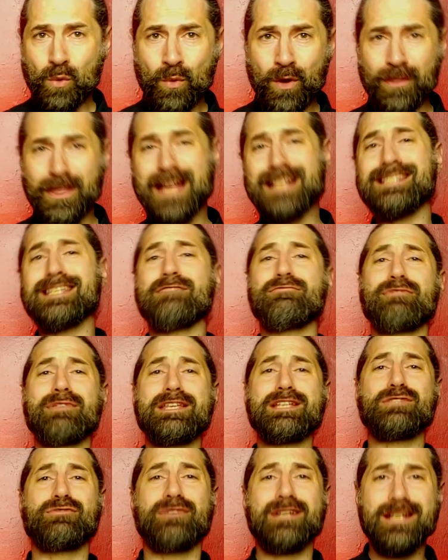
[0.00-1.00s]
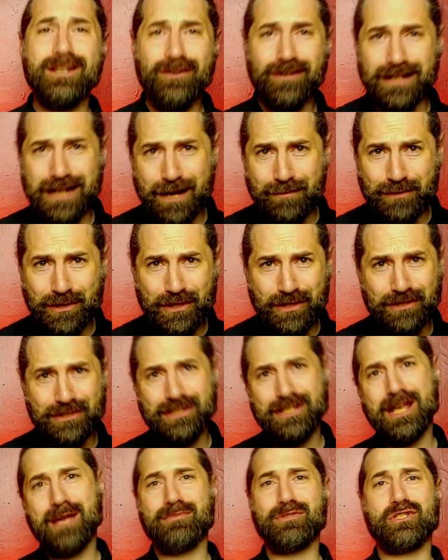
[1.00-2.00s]
Well, that's it for this video, and I'm still
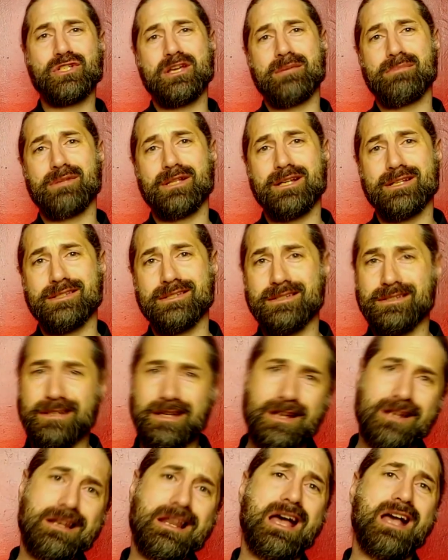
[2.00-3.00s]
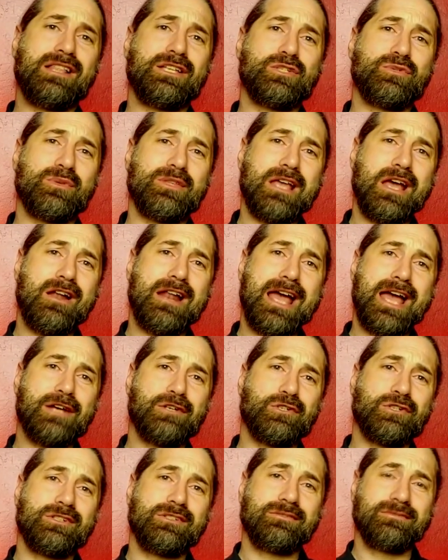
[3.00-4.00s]
Thomas J. Bellezza, and knowledge without
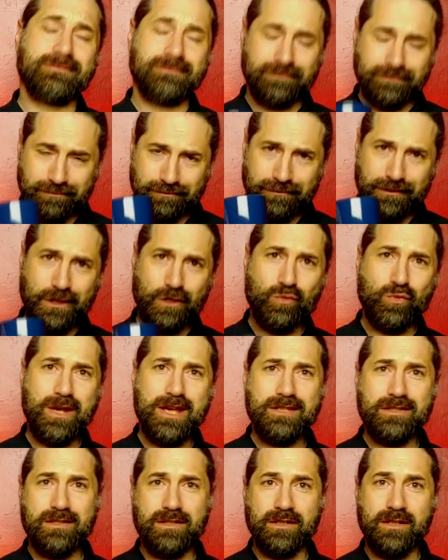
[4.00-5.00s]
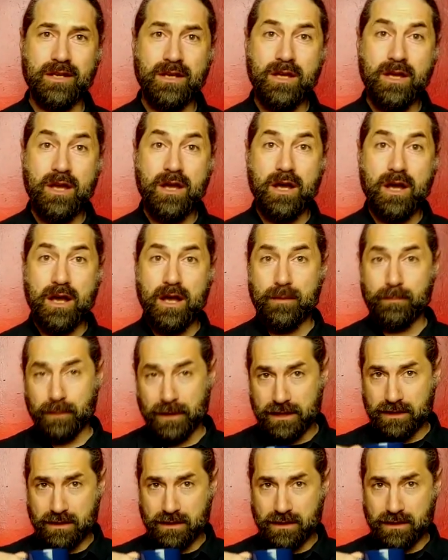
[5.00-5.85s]
action is wasted. Please